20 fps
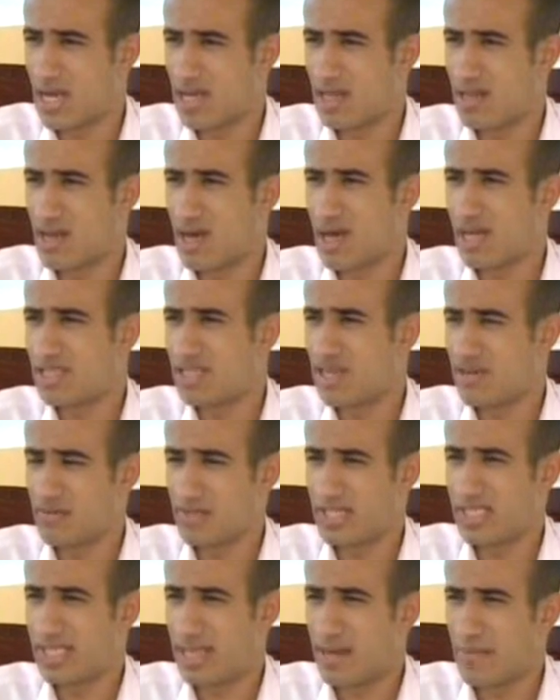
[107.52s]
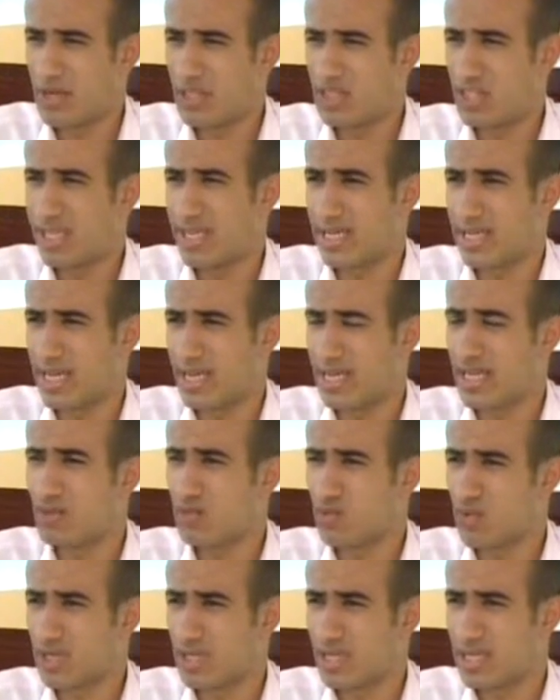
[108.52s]
The idea of establishing a
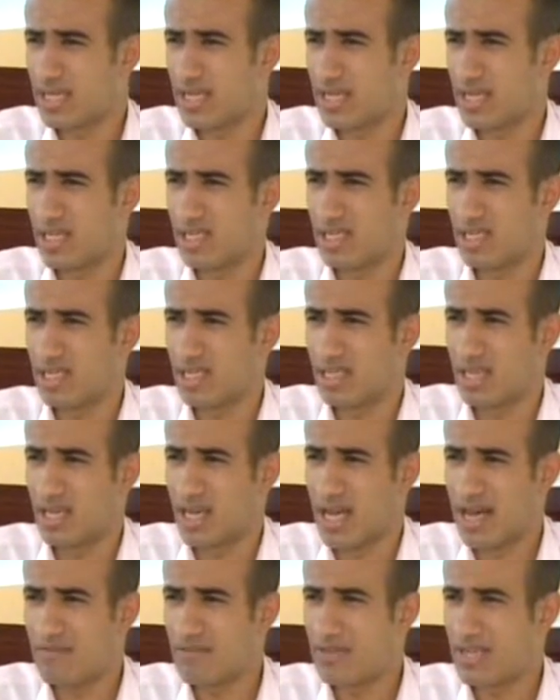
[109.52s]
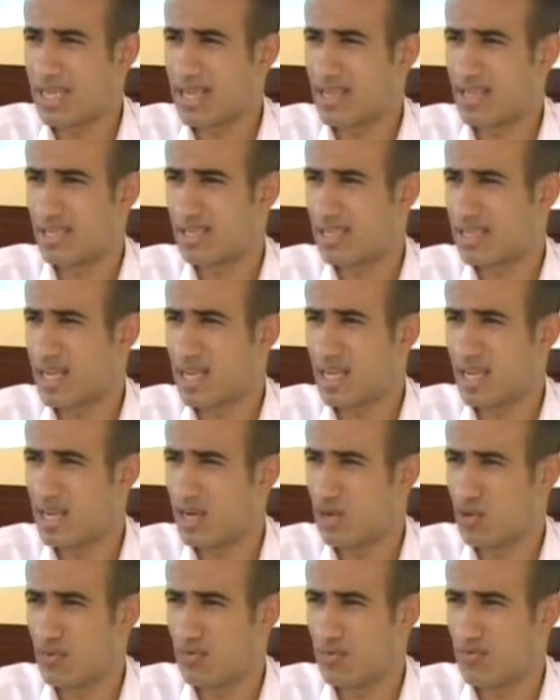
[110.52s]
network at Africa that take
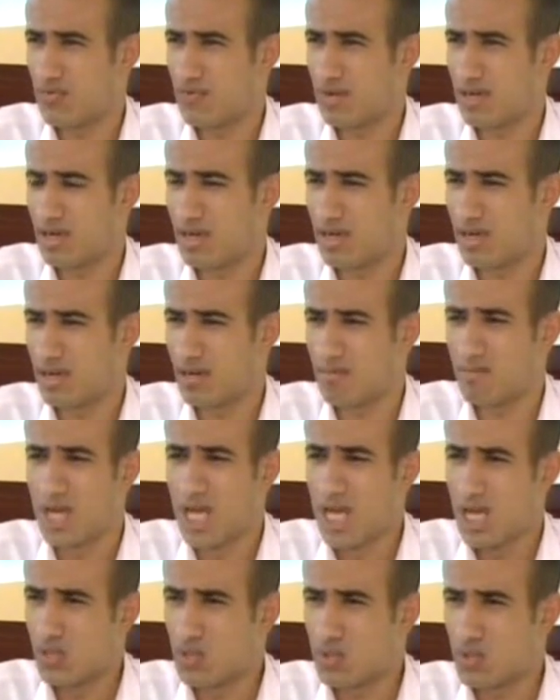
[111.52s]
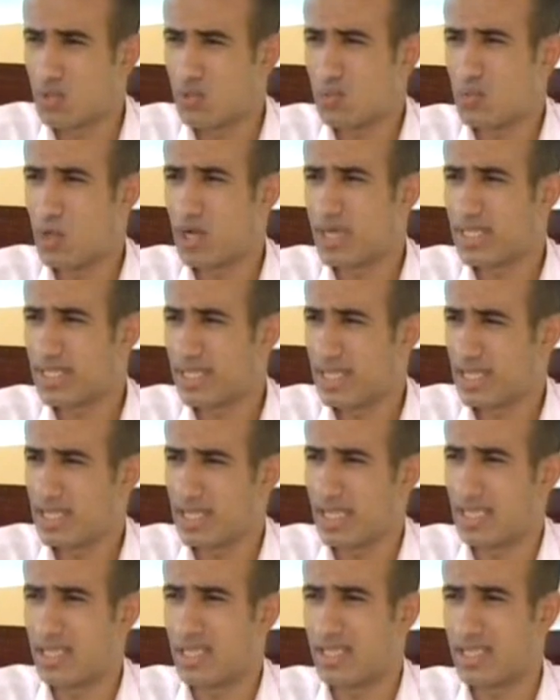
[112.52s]
care of youth
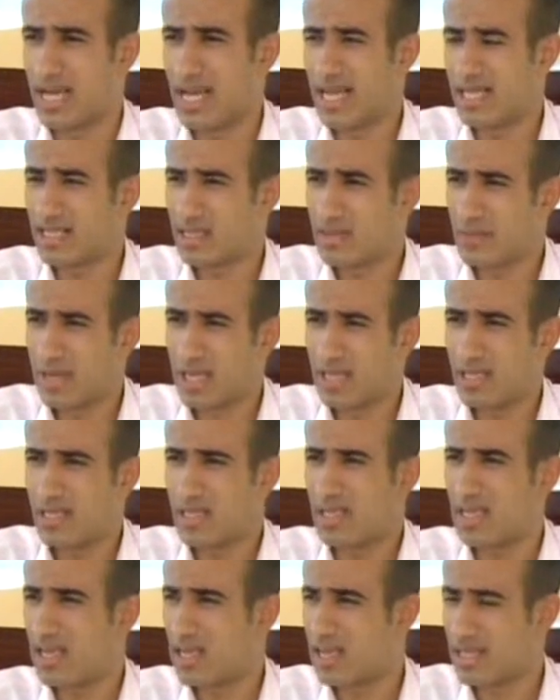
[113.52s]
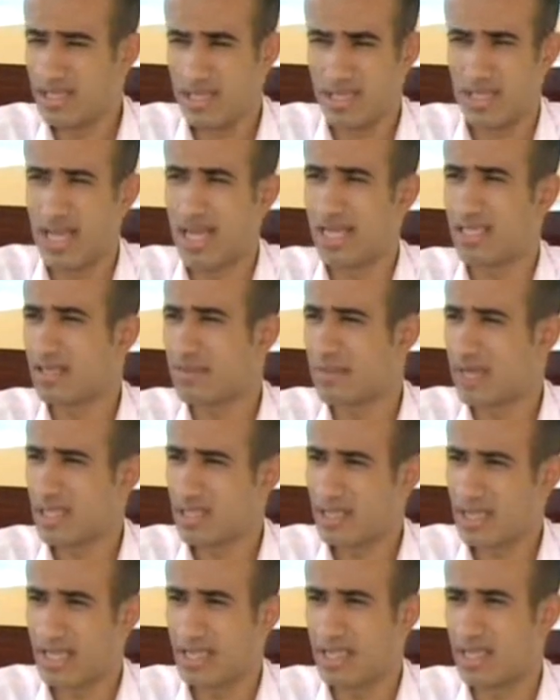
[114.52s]
policies and its
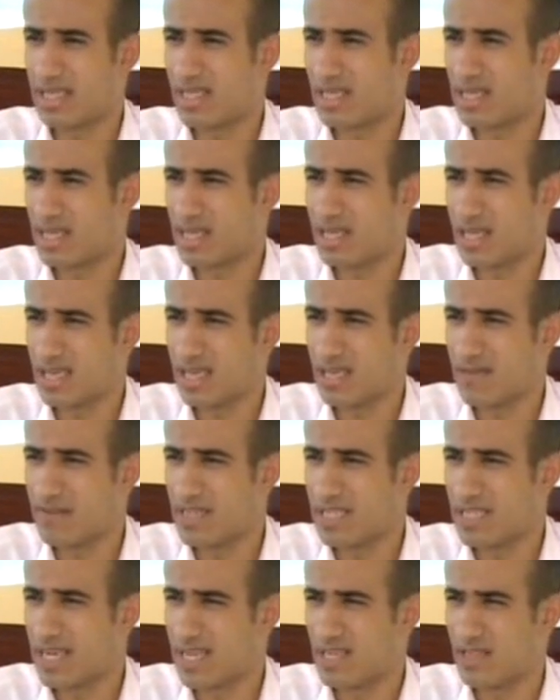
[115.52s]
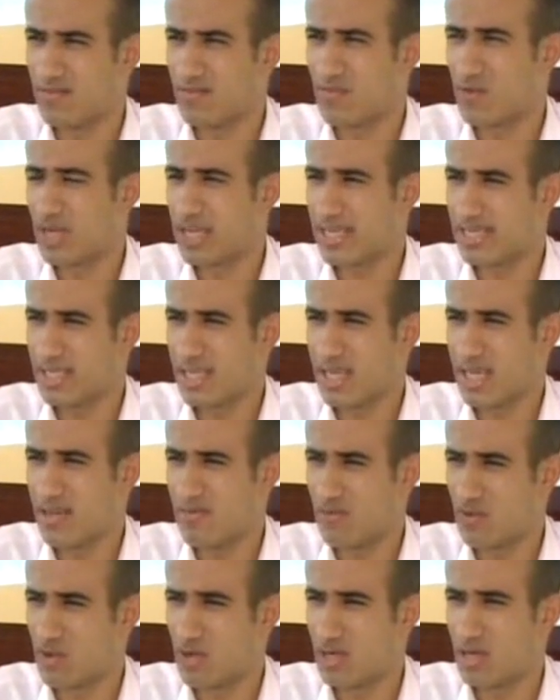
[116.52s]
enhancement and giving
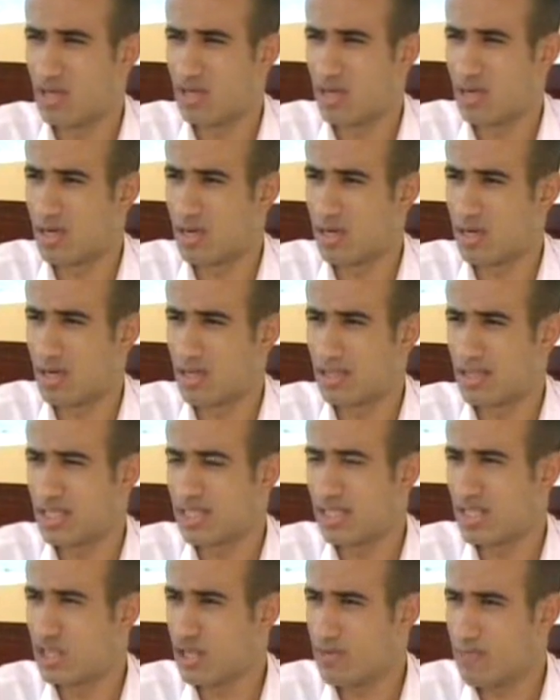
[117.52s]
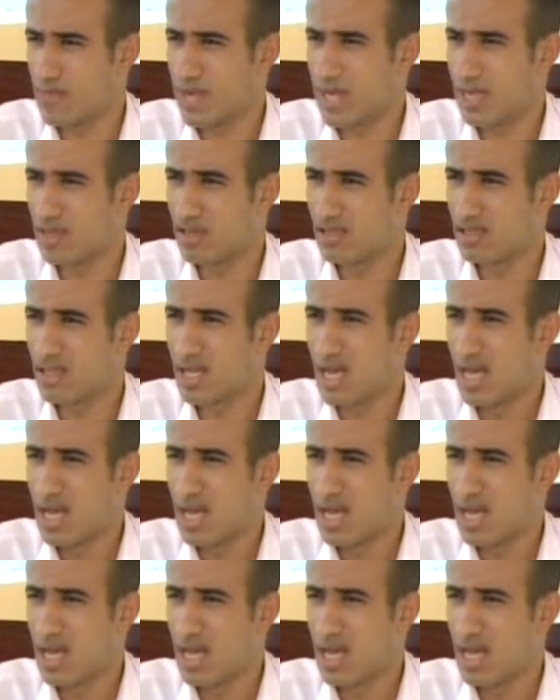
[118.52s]
advocacy for decision makers.